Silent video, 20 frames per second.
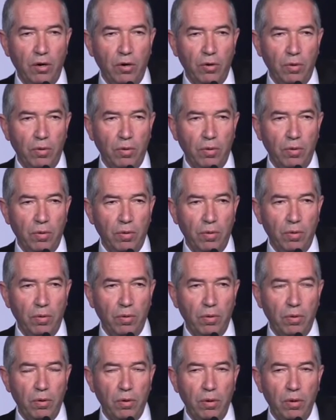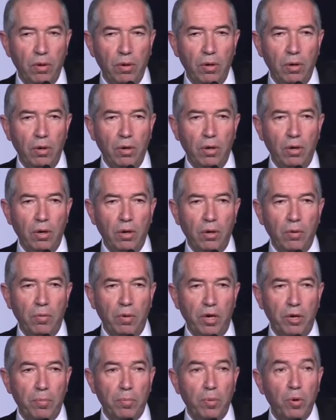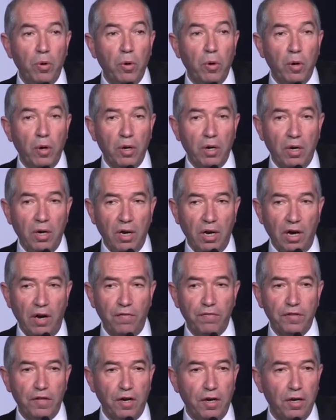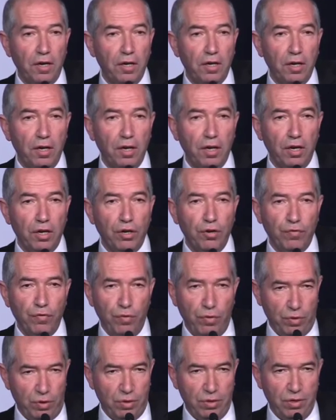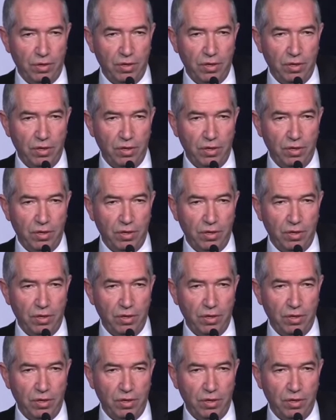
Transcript: who were born after 1994.